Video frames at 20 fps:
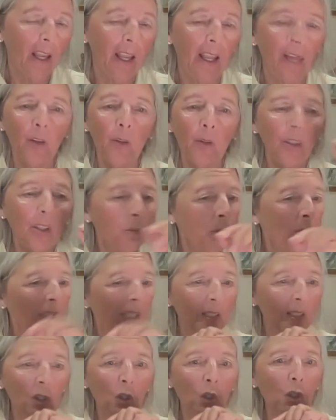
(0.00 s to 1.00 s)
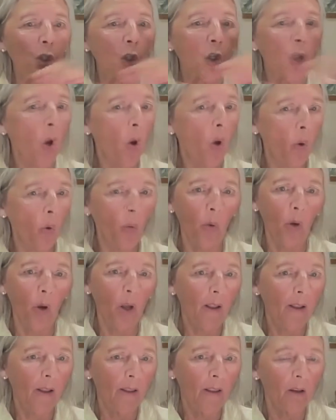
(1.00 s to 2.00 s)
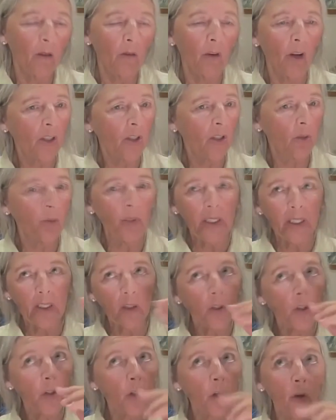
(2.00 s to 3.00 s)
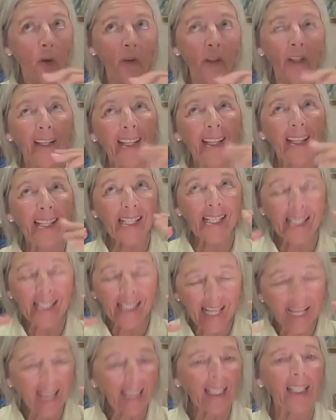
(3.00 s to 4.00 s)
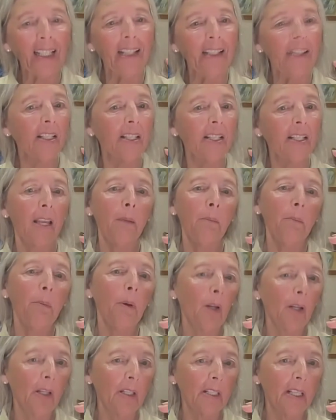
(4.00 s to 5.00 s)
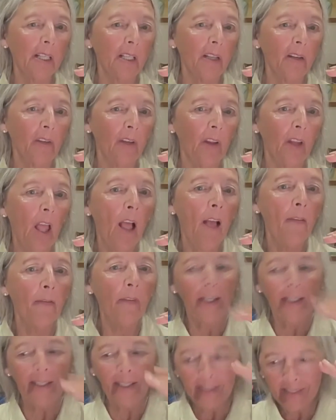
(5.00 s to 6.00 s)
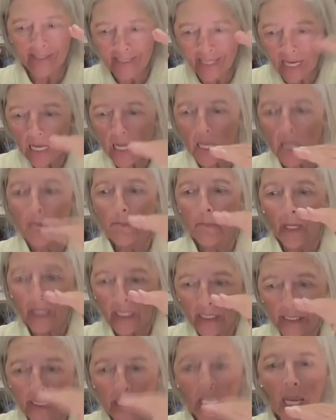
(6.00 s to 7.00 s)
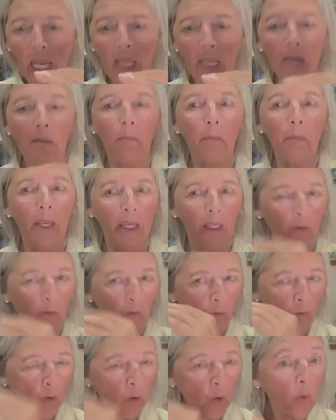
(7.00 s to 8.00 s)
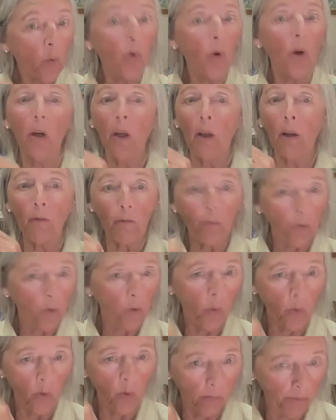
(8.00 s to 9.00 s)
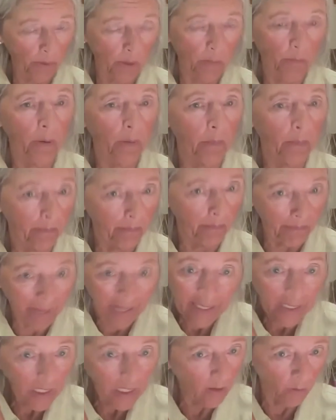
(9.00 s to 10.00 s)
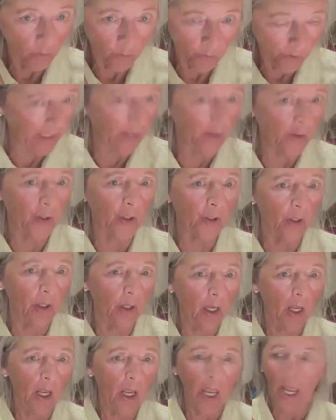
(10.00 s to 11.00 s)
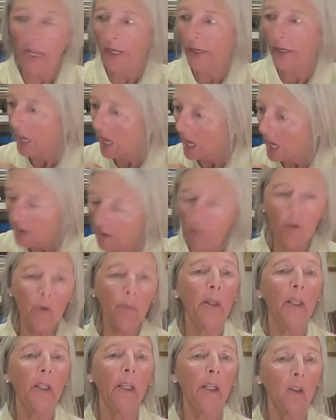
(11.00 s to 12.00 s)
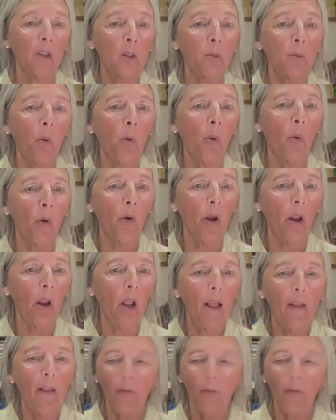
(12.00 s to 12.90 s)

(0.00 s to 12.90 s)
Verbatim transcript: And you can, we can show, Russell, we can show that exactly the same policies that day by day make fewer and fewer people mega rich and everybody else poorer.